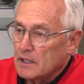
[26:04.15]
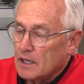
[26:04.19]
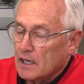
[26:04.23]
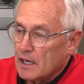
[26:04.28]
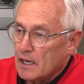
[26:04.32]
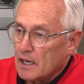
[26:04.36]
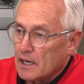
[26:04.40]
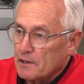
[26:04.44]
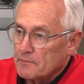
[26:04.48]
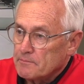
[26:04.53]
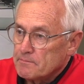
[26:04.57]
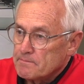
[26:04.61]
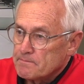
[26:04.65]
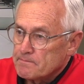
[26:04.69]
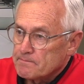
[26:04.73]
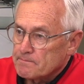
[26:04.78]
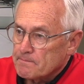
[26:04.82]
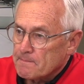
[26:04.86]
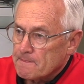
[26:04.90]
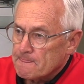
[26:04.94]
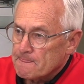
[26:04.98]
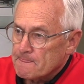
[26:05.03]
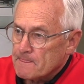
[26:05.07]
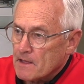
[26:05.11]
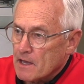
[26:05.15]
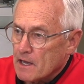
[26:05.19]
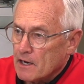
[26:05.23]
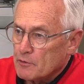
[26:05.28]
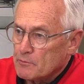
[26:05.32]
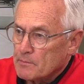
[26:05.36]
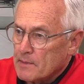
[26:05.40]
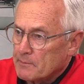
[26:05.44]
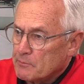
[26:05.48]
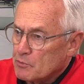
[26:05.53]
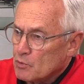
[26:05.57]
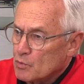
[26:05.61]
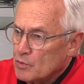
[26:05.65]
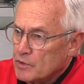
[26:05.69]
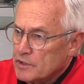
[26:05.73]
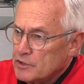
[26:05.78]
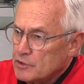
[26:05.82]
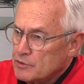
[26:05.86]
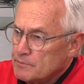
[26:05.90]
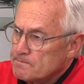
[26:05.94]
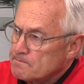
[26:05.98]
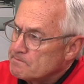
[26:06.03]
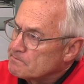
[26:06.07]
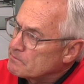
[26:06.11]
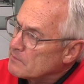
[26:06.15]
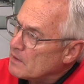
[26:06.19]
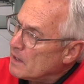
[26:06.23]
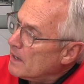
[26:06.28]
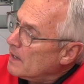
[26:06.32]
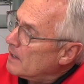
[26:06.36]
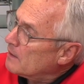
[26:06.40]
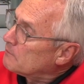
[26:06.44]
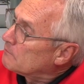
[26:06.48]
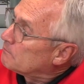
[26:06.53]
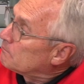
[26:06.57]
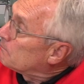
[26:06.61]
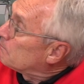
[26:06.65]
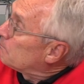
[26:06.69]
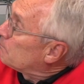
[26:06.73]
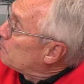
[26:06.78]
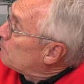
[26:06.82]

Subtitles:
I remember we had